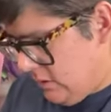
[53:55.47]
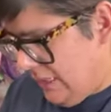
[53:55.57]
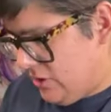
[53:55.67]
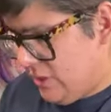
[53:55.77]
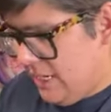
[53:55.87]

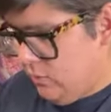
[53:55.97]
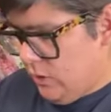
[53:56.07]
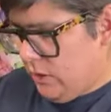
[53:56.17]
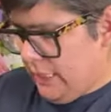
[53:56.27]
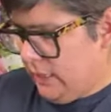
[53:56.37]
So I
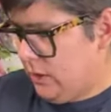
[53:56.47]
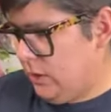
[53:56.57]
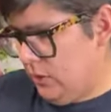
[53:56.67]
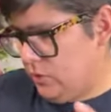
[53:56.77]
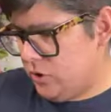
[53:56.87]
try and wear,
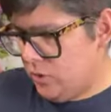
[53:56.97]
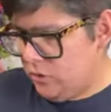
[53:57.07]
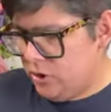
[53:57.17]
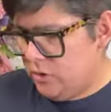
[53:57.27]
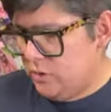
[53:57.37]
like,
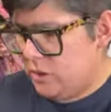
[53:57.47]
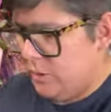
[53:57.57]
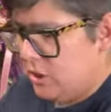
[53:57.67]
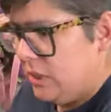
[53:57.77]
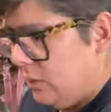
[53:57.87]
closed-toed
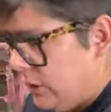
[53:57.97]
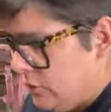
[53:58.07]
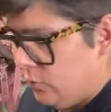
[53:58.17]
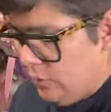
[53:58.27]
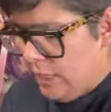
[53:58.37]
shoes, especially,
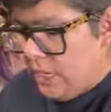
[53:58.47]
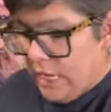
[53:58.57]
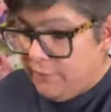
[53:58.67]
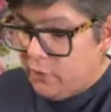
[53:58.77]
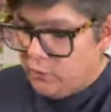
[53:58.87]
like,
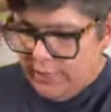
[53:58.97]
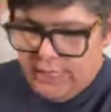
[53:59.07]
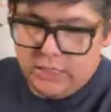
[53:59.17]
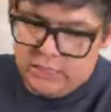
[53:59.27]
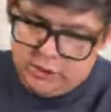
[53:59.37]
if
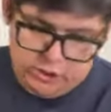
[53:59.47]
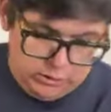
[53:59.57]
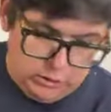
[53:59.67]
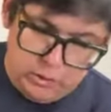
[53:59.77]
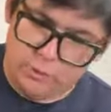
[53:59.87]
it rains,
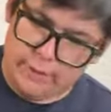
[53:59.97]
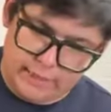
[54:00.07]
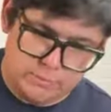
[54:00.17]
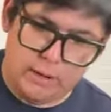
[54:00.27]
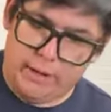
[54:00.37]
and y'all know
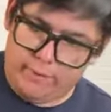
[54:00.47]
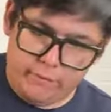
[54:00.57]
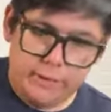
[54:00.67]
it rains about